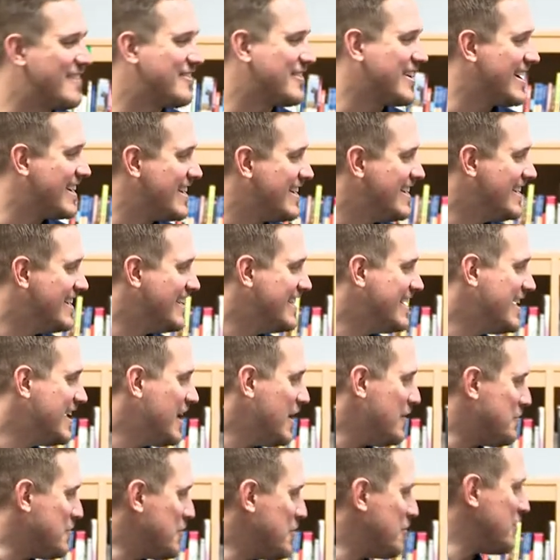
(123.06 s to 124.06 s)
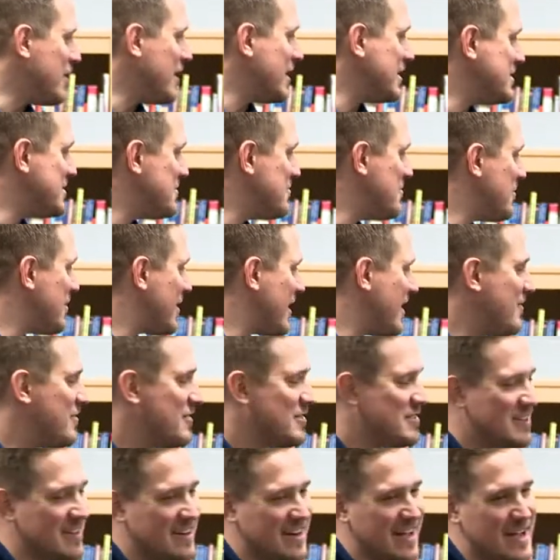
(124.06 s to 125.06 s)
I've got a few things that we'll
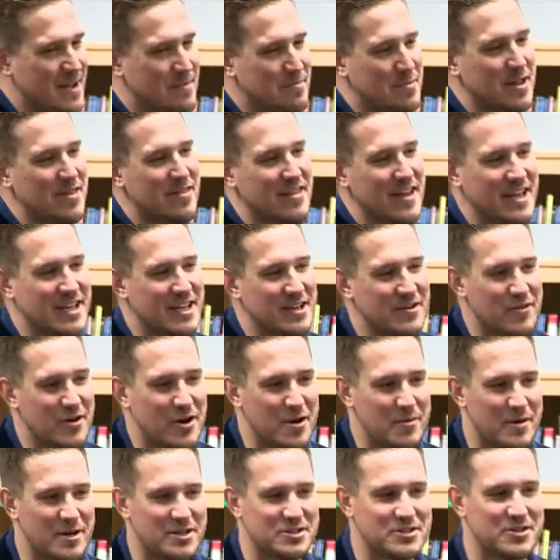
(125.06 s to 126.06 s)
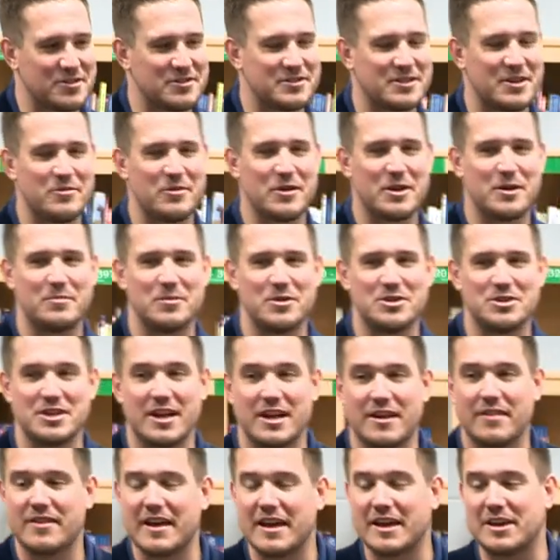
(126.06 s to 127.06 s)
cover today, but thank you very much, girls. I really
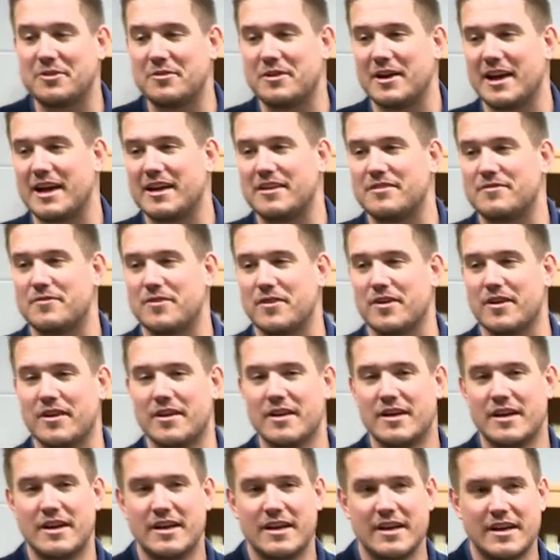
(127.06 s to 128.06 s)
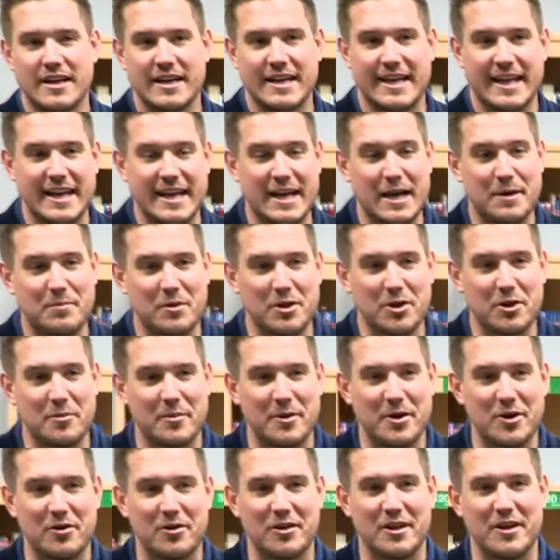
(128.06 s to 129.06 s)
appreciate it. And thank you guys for getting up a little
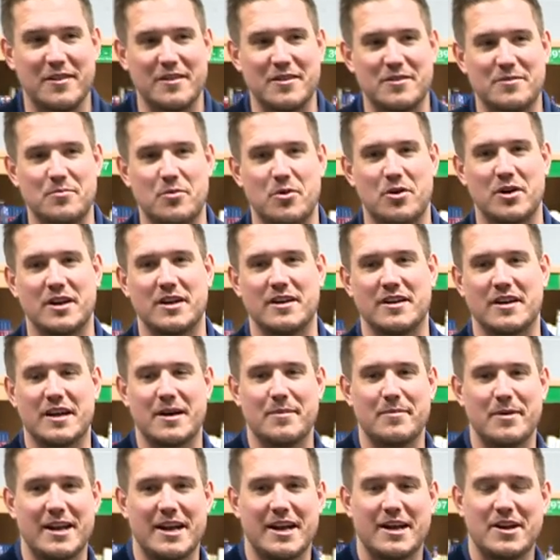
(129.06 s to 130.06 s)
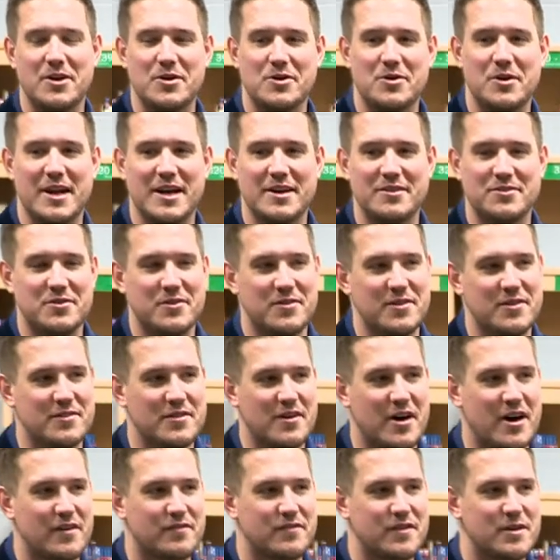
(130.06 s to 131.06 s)
bit early this morning to come in. I know you guys do this
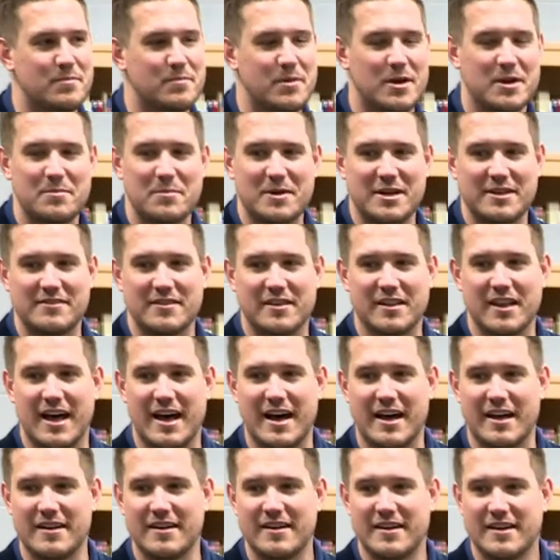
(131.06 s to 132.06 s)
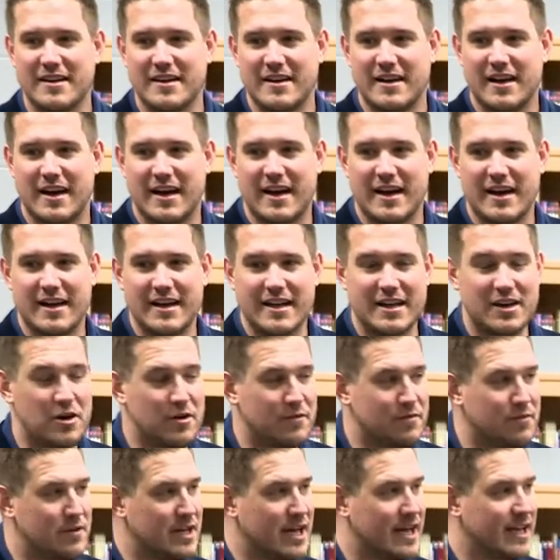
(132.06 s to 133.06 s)
often, but it means a lot. Uh, and
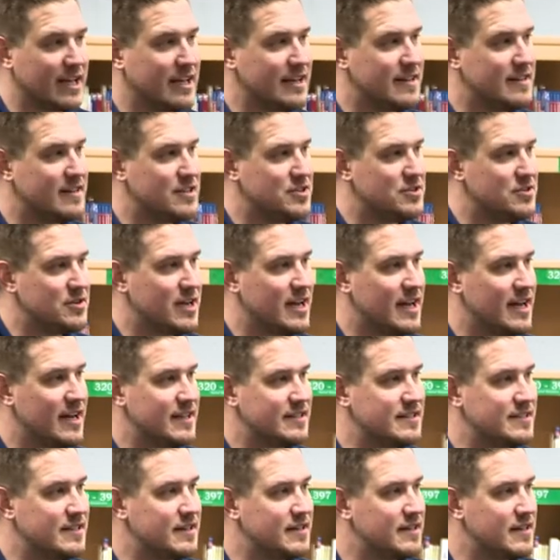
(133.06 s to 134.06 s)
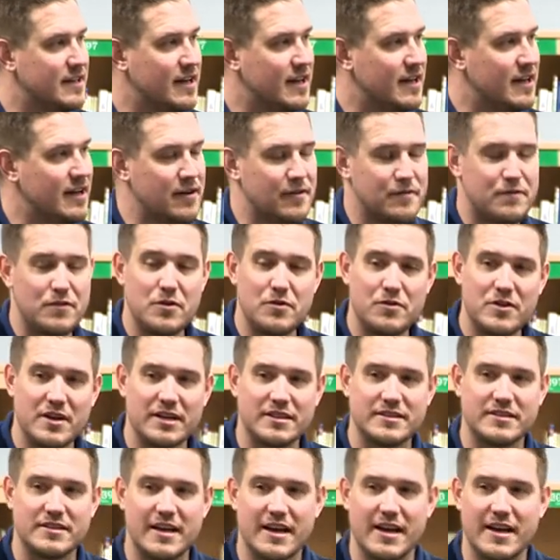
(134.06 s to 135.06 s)
hopefully, I can teach you guys and, uh, a few
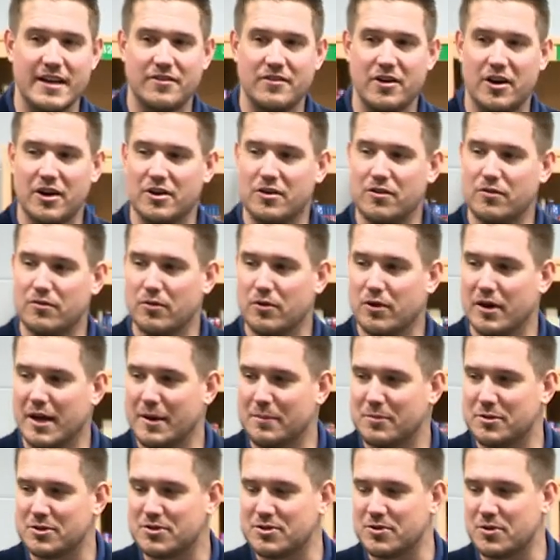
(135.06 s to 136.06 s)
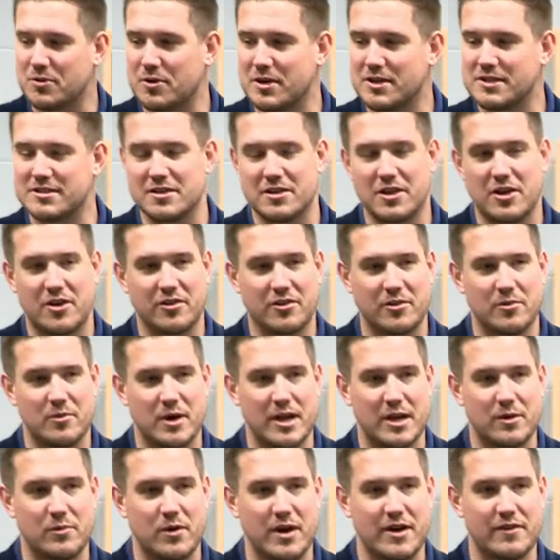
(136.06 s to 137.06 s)
things today and talk you through a couple stories along the
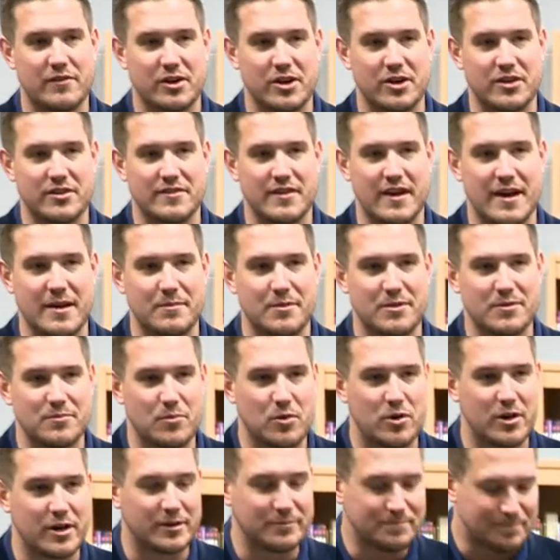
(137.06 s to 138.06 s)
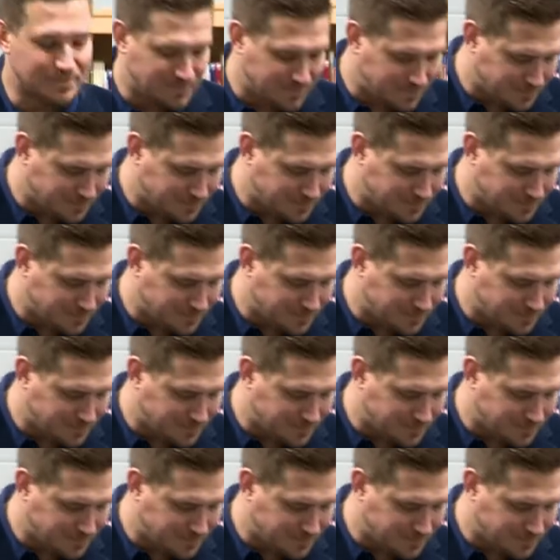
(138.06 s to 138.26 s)
way, and we'll have a good time this morning.